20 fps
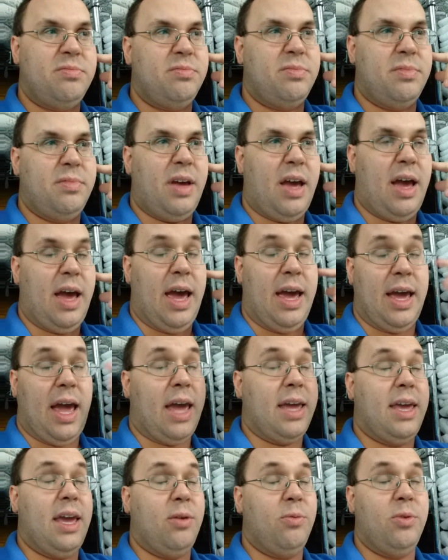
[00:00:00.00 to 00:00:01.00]
I
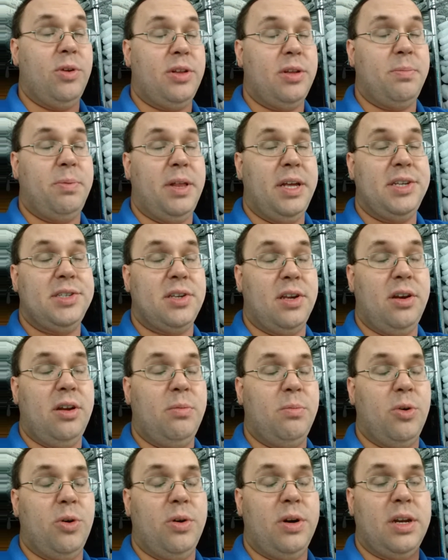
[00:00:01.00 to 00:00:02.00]
can't really place a
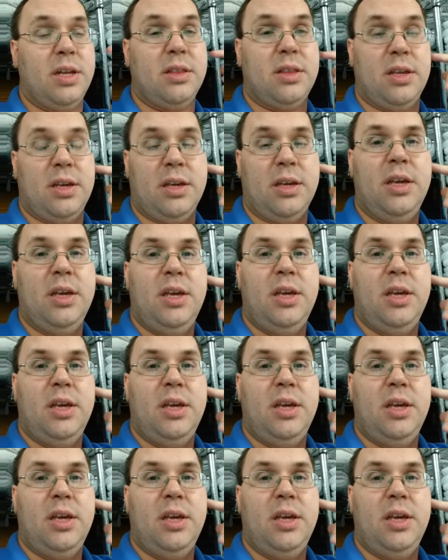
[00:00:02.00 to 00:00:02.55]
number or anything,